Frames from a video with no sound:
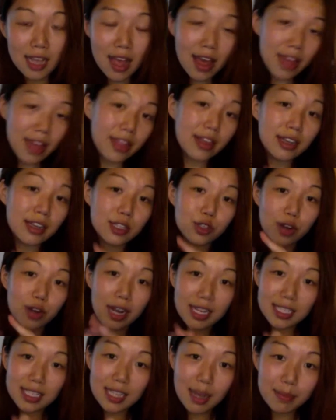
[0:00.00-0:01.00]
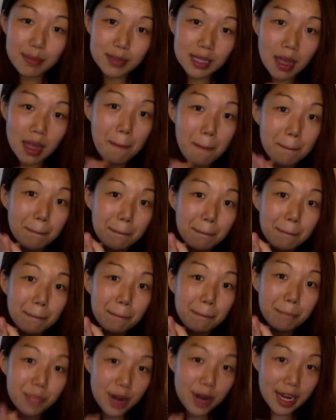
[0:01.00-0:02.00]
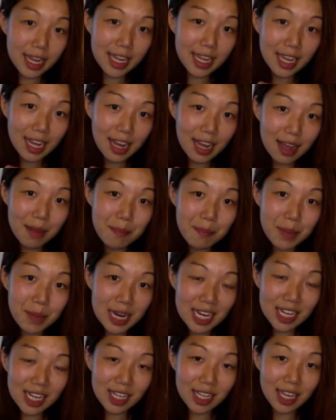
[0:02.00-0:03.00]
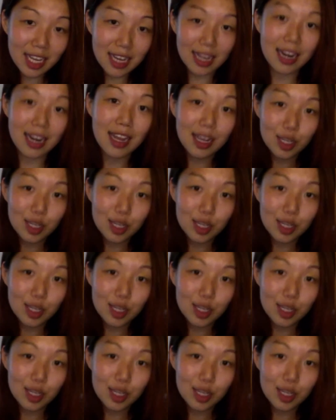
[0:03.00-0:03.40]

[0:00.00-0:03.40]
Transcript: the triceps brachii medial head,